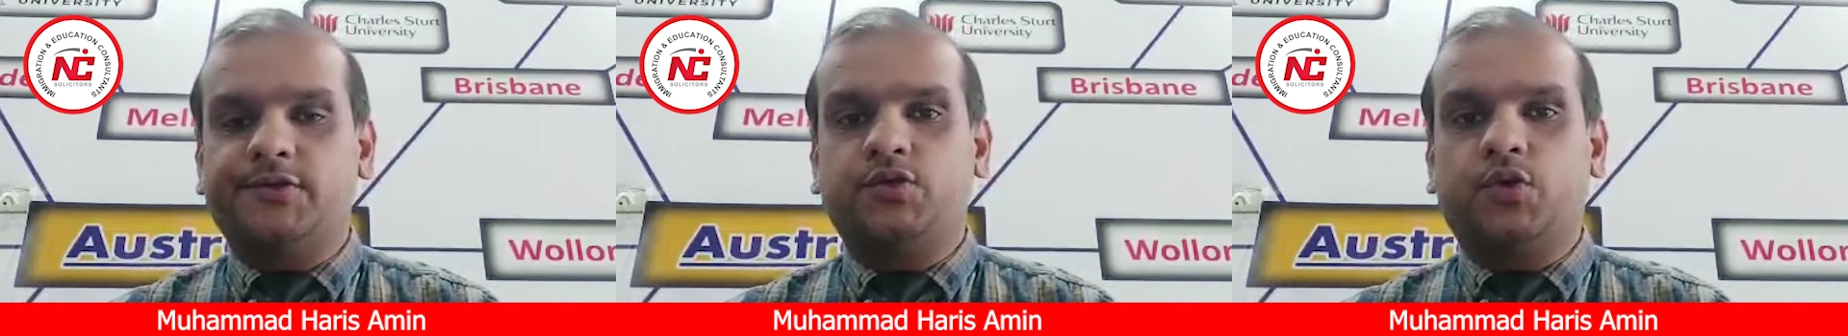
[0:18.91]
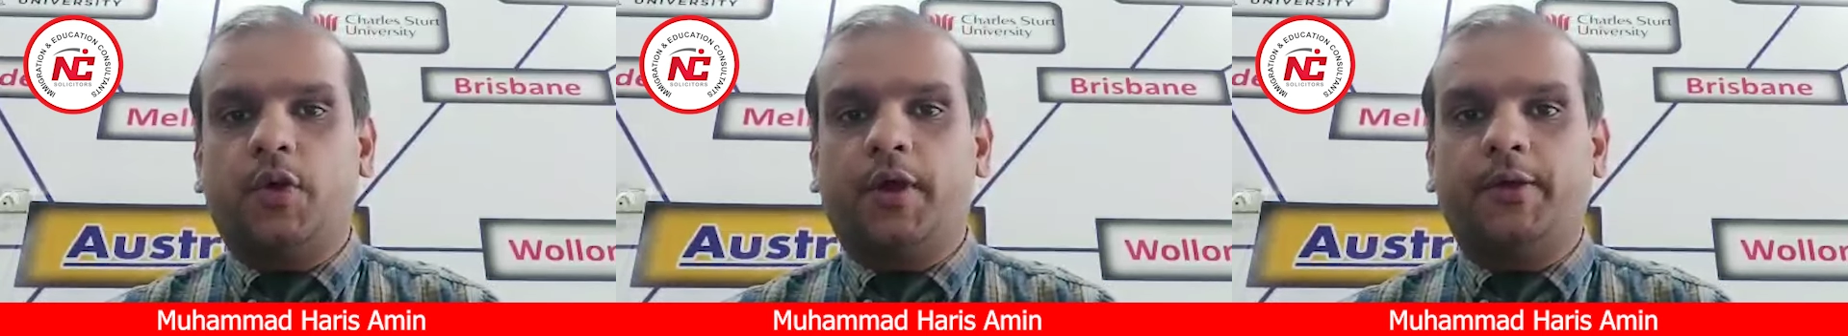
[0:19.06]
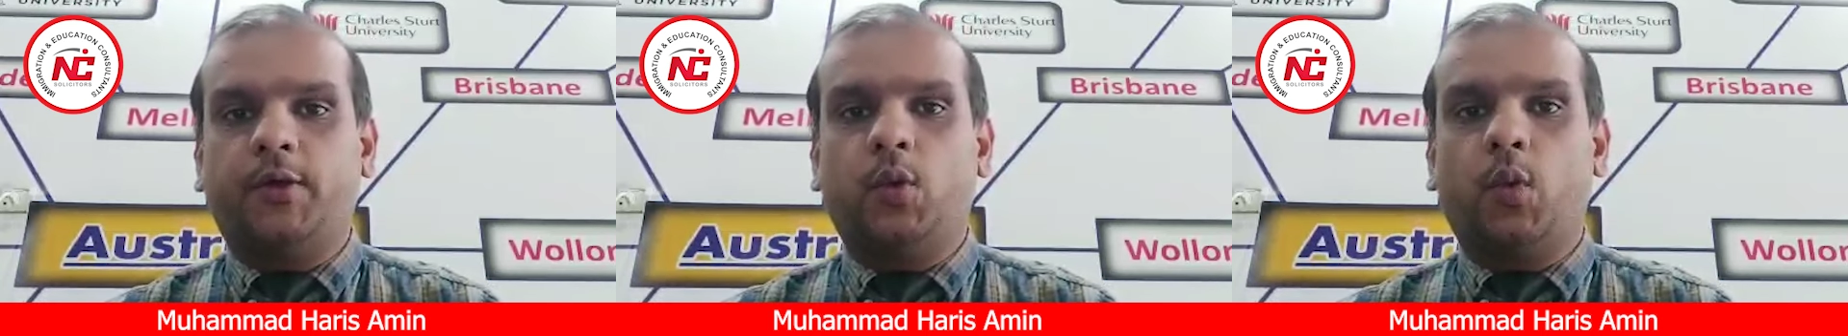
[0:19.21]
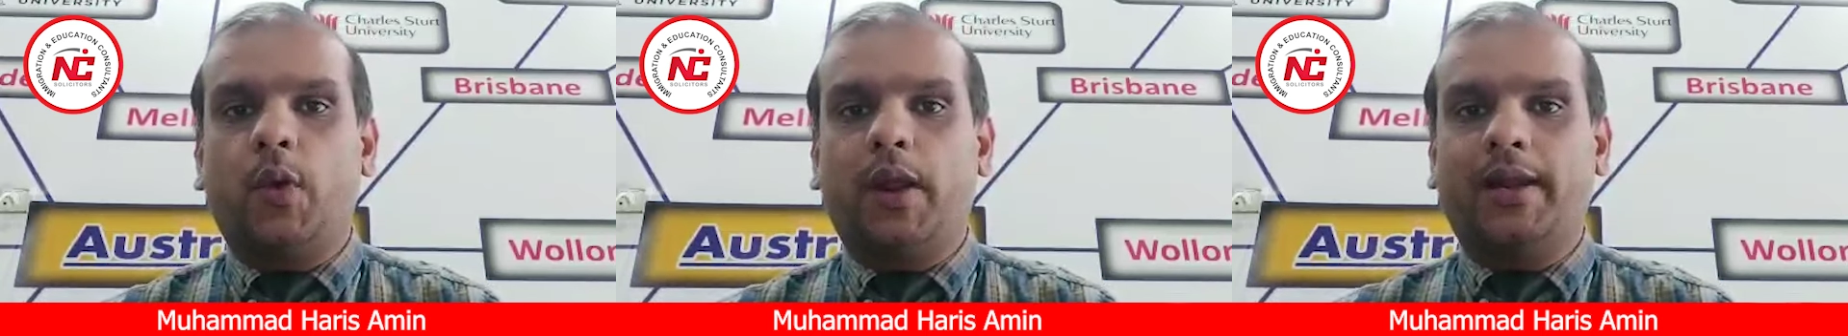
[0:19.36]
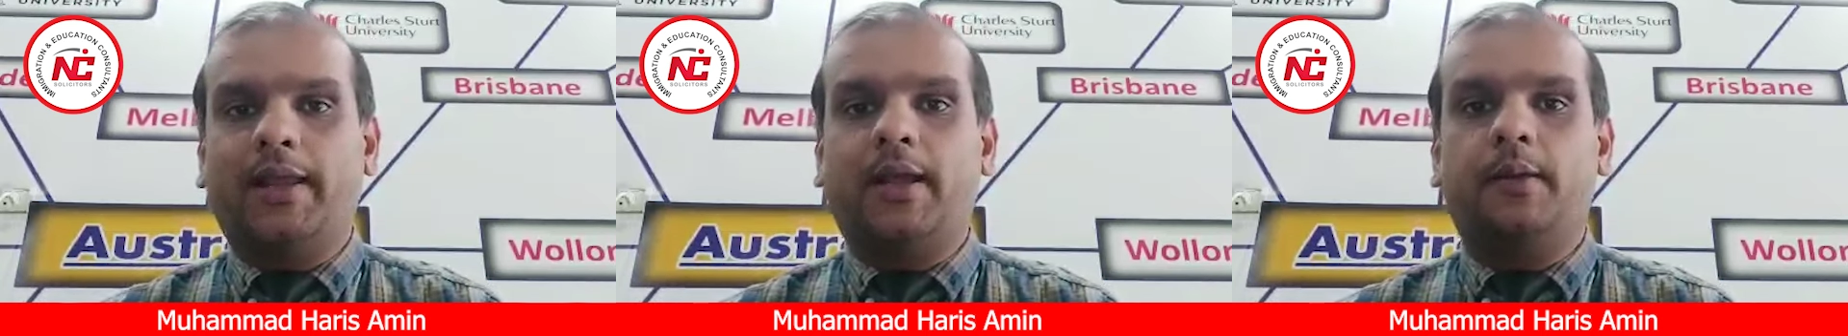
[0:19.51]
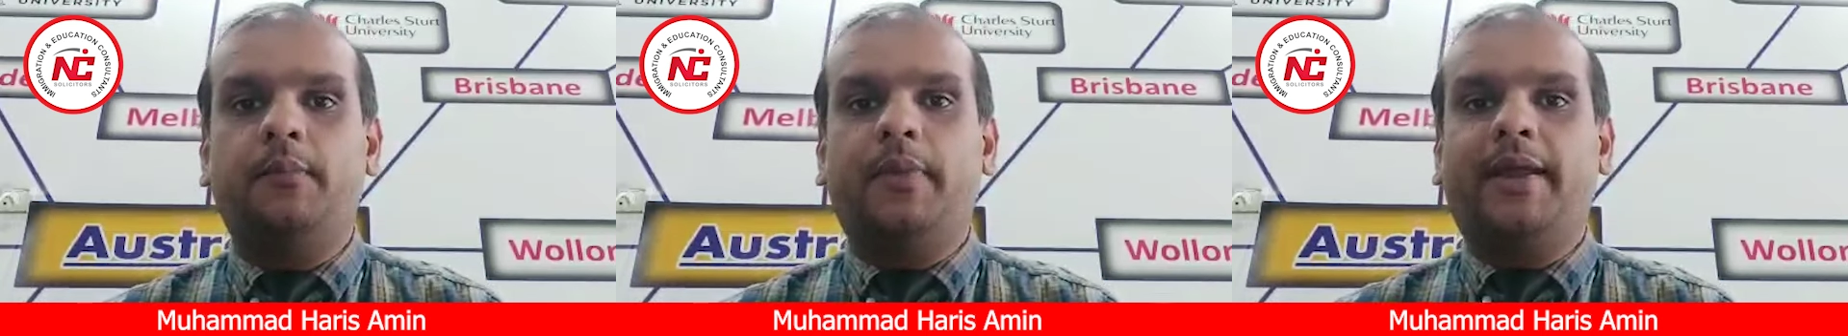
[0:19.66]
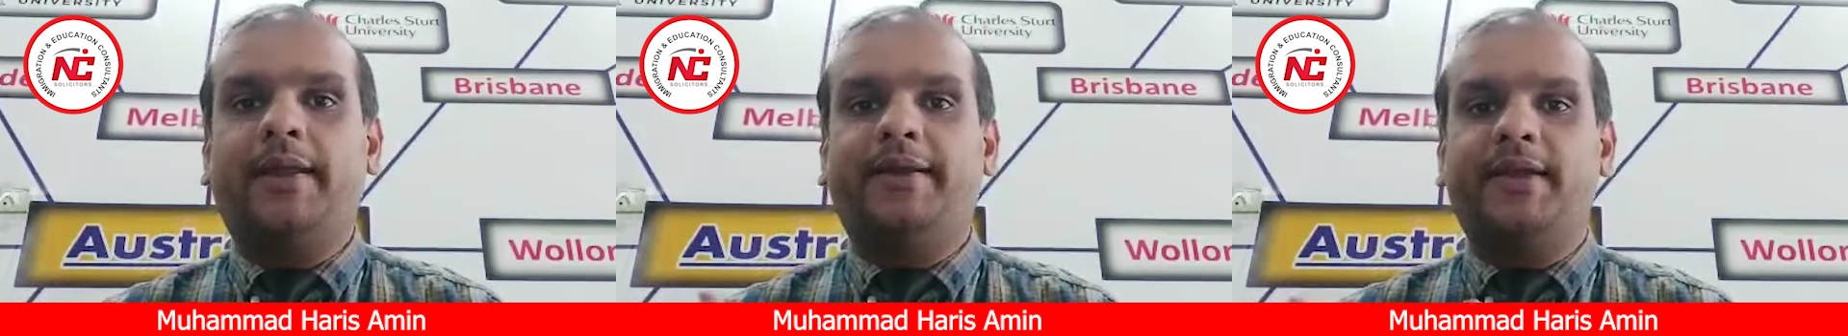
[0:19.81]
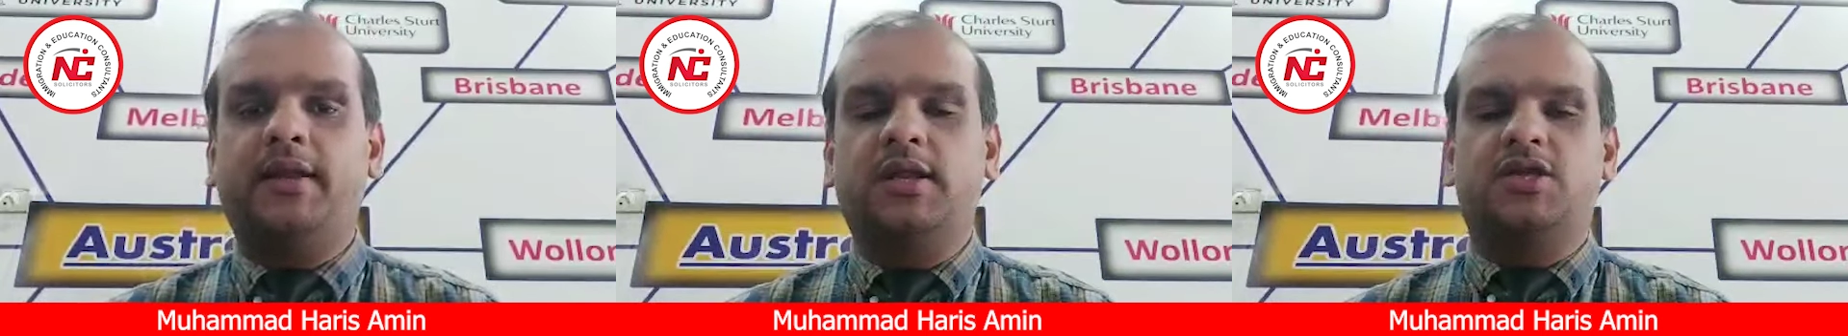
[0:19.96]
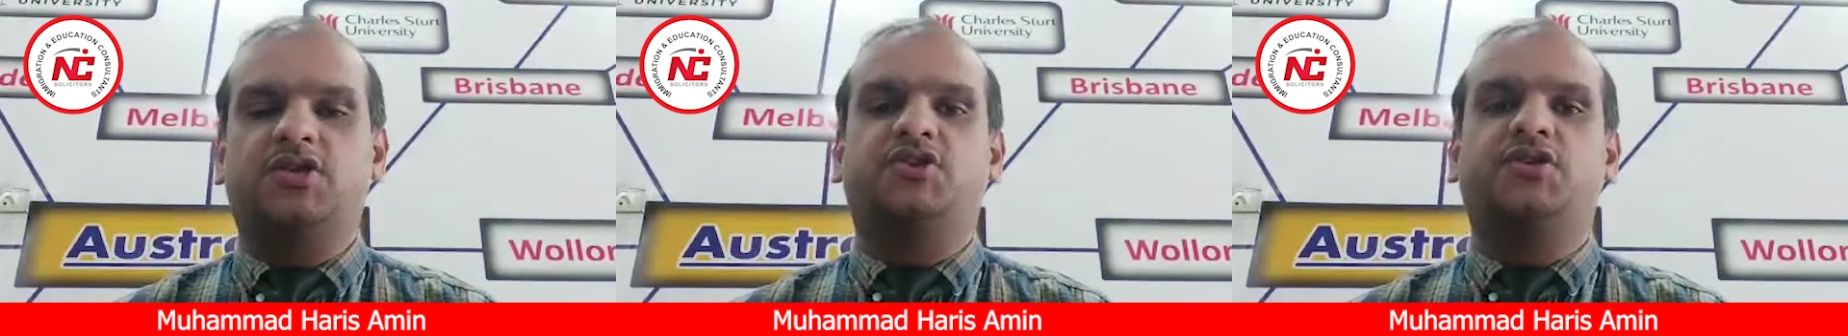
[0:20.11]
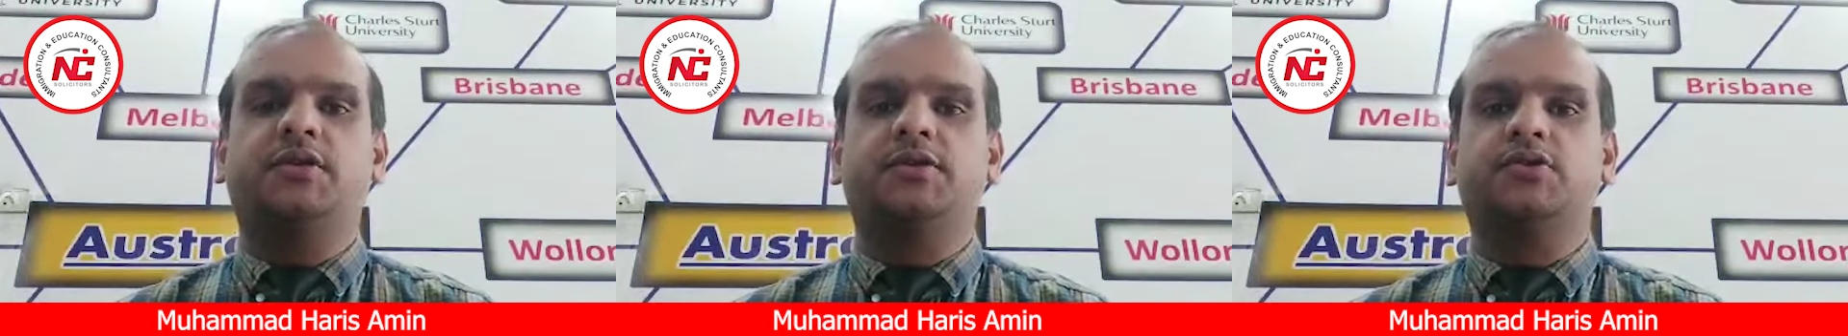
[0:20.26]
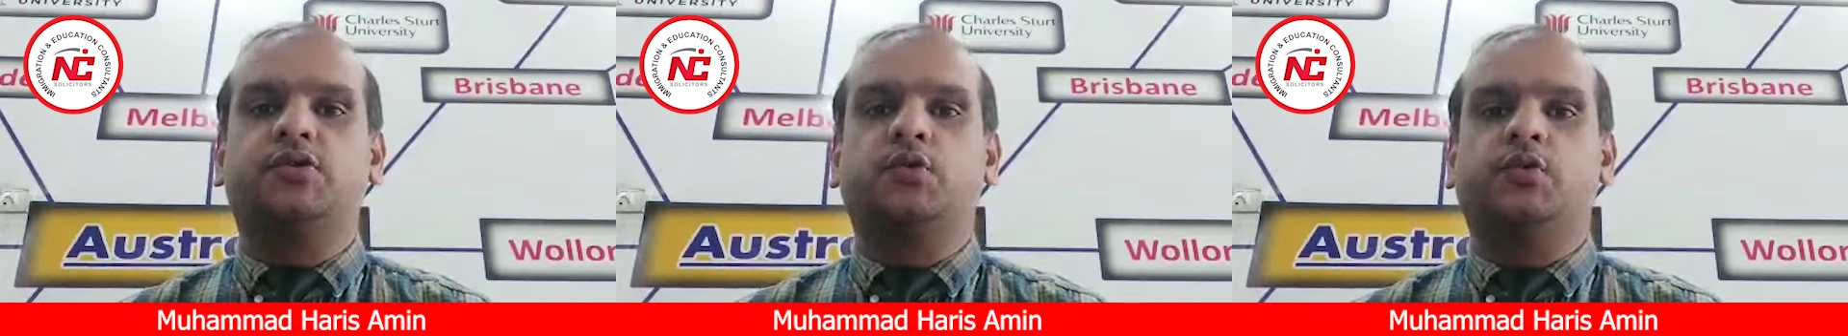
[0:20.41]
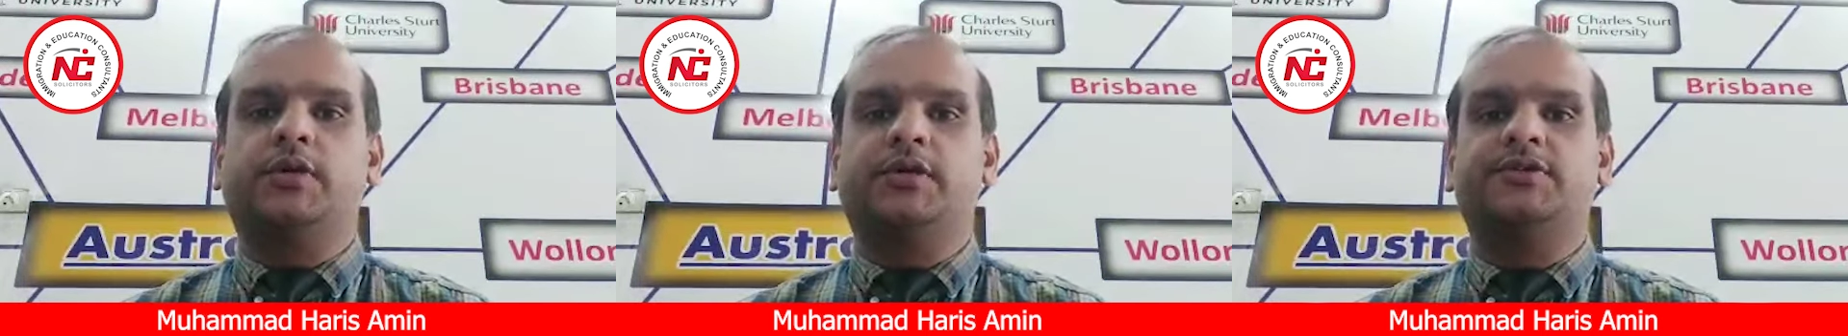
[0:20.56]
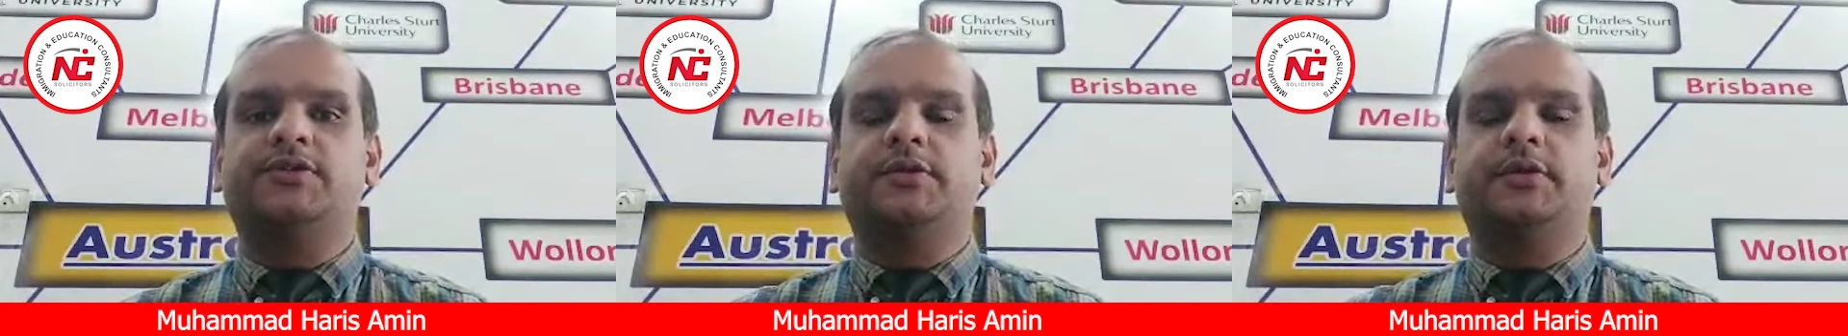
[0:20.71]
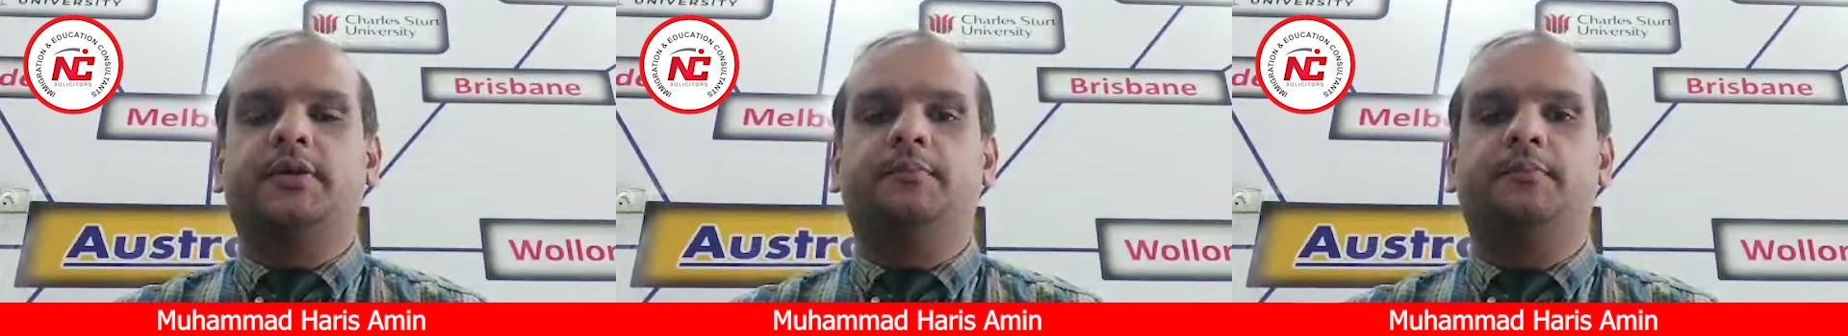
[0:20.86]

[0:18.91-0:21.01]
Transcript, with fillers: is going to welcome international students